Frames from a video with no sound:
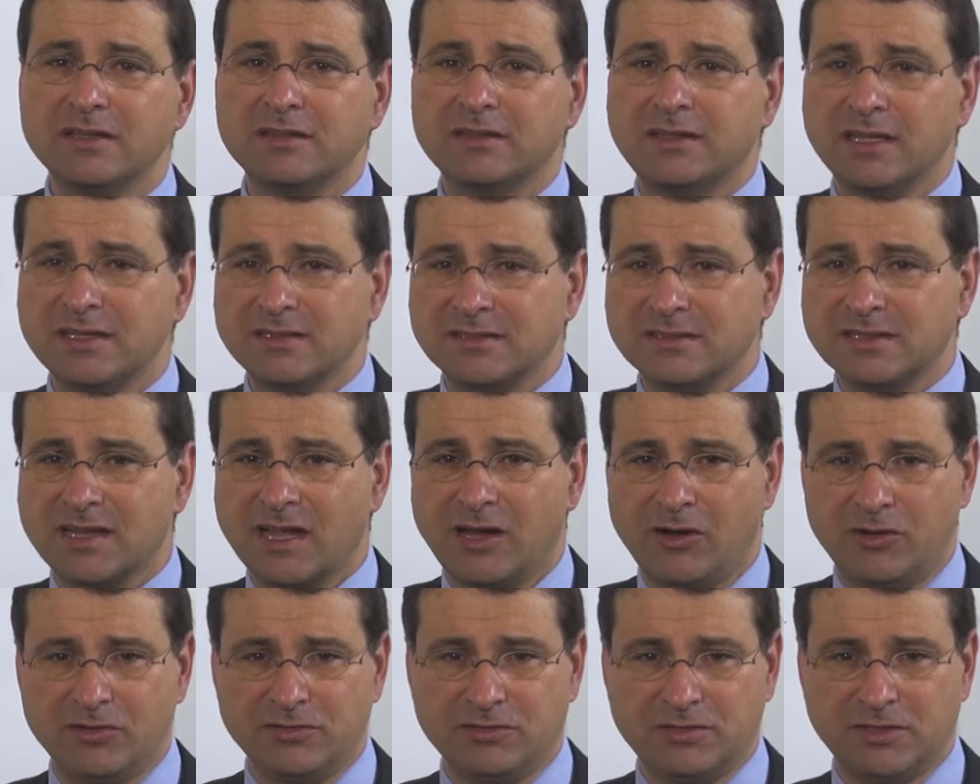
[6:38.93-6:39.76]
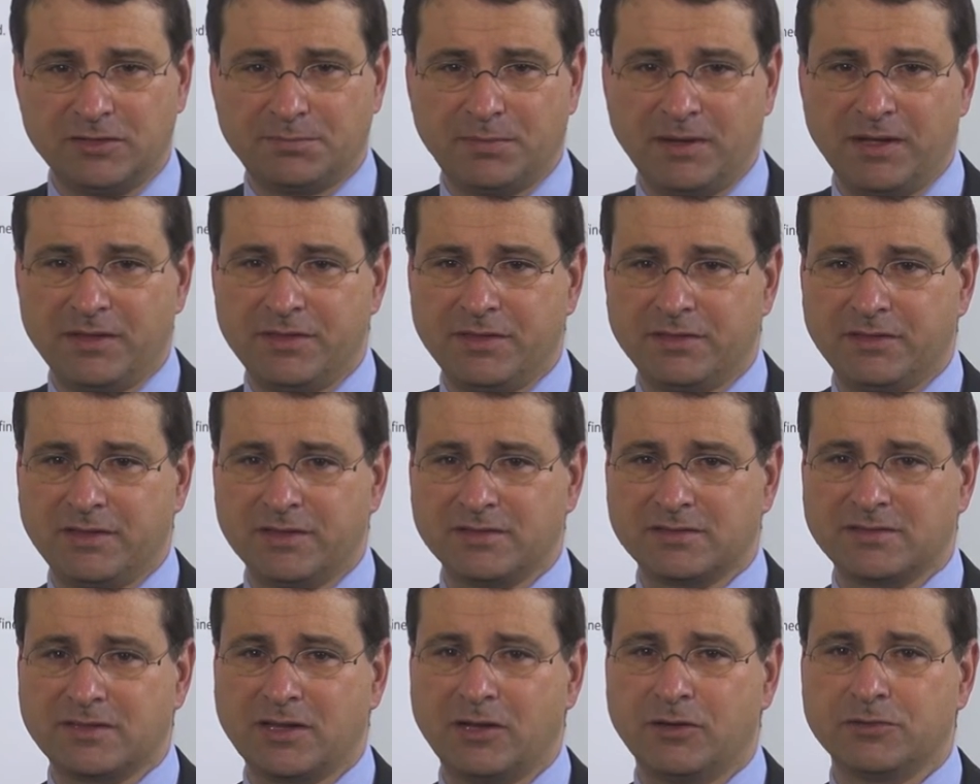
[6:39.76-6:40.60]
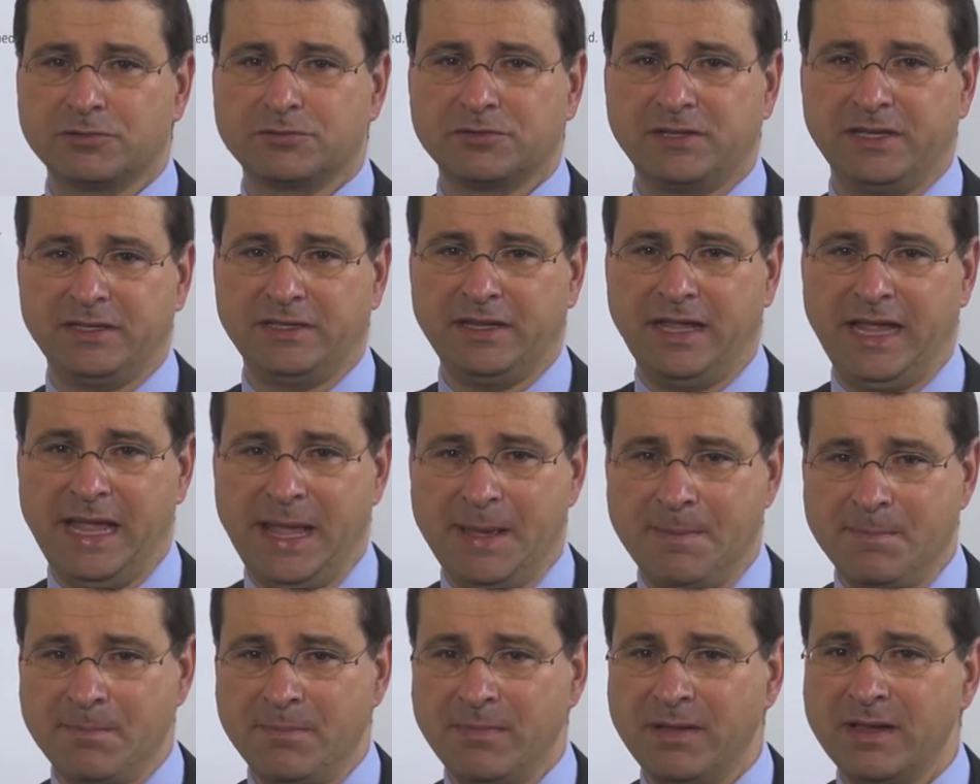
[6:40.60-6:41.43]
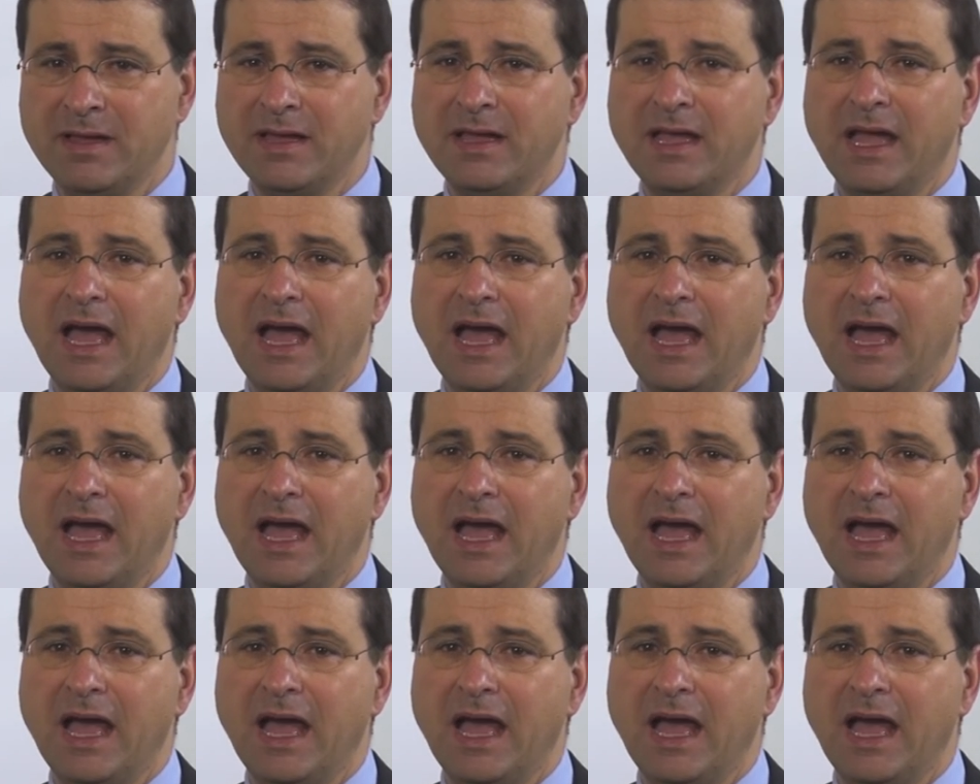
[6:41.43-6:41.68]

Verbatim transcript: discounted by the discount rate M,